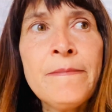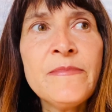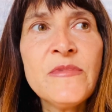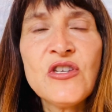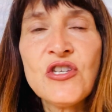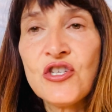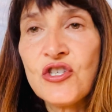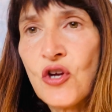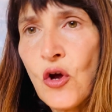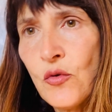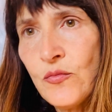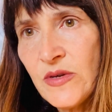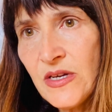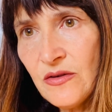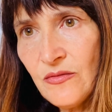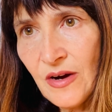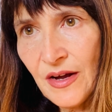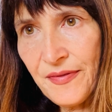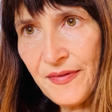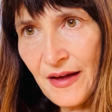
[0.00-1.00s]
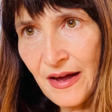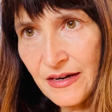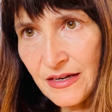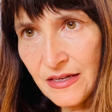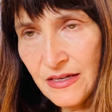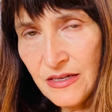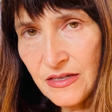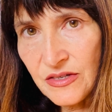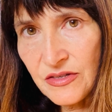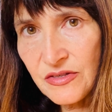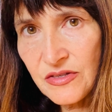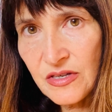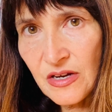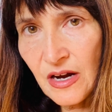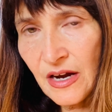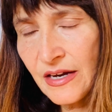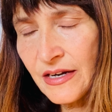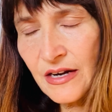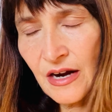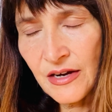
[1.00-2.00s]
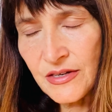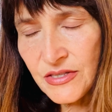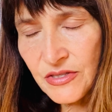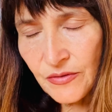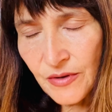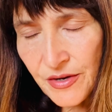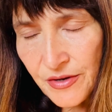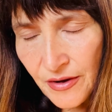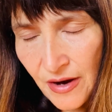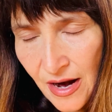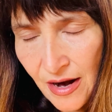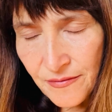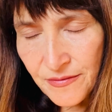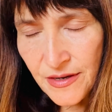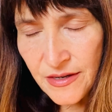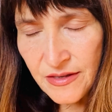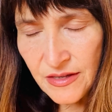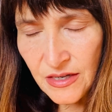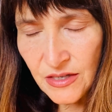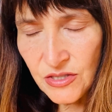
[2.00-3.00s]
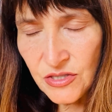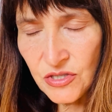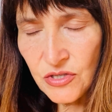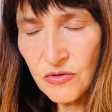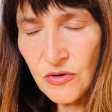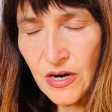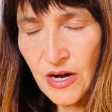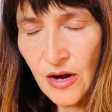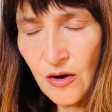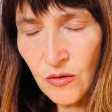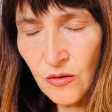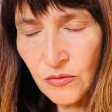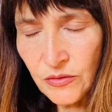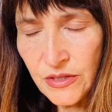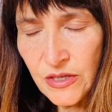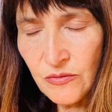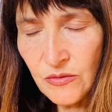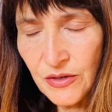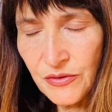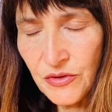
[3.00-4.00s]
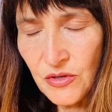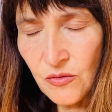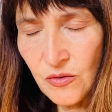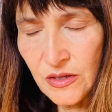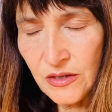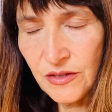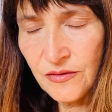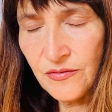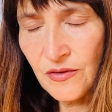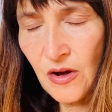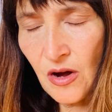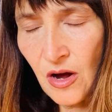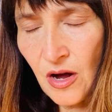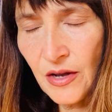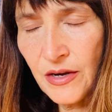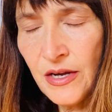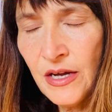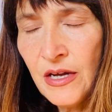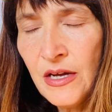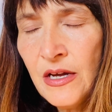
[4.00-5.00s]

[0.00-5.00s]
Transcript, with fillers: Show me what that is. I, I surrender everything to you and I only want the will of God.